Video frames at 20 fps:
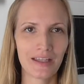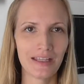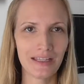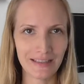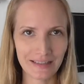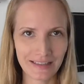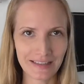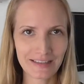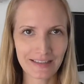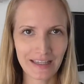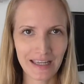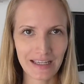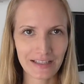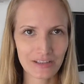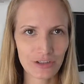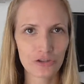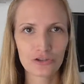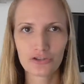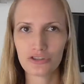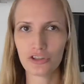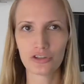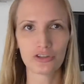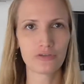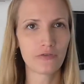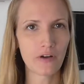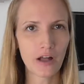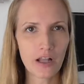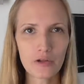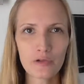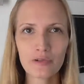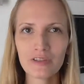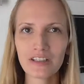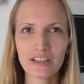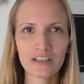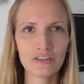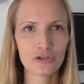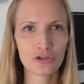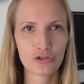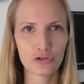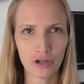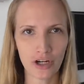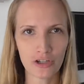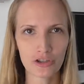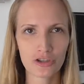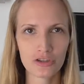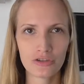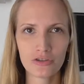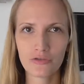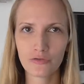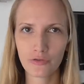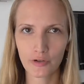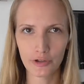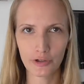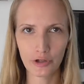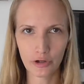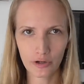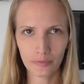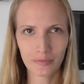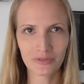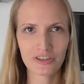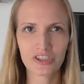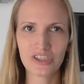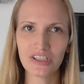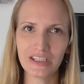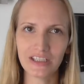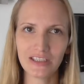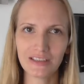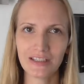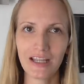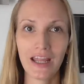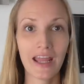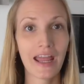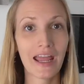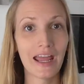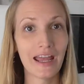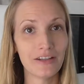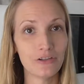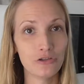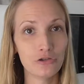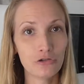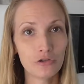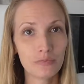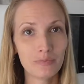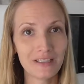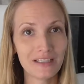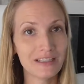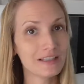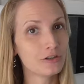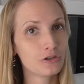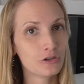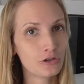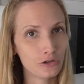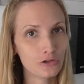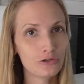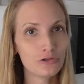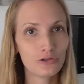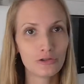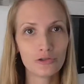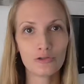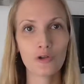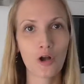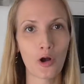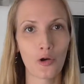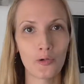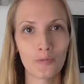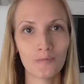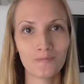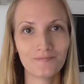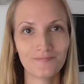In this case, just follow the instructions for your machine and you'll be good to go.